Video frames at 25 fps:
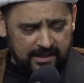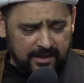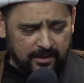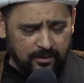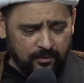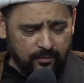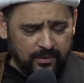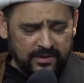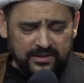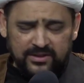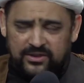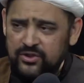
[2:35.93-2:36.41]

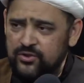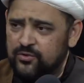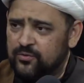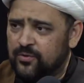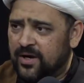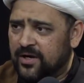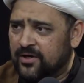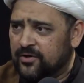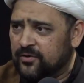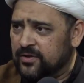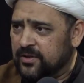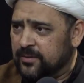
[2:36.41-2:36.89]
when you
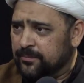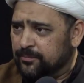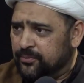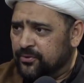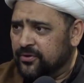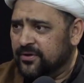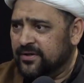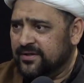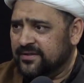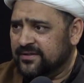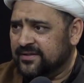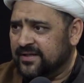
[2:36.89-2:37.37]
are going to
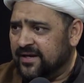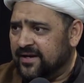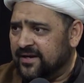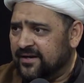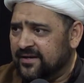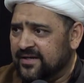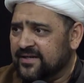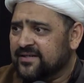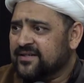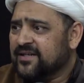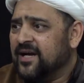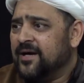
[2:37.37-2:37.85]
put it
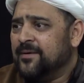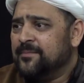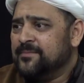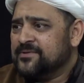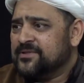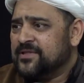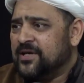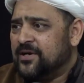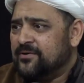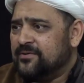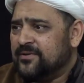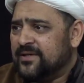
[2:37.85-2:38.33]
there, it
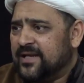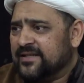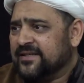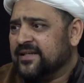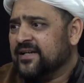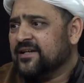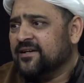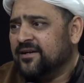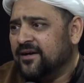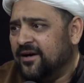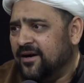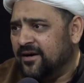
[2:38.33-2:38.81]
comes out like
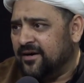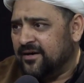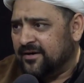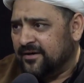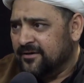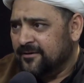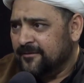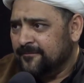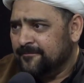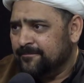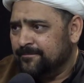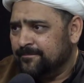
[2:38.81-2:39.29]
a
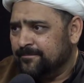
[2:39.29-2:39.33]
car.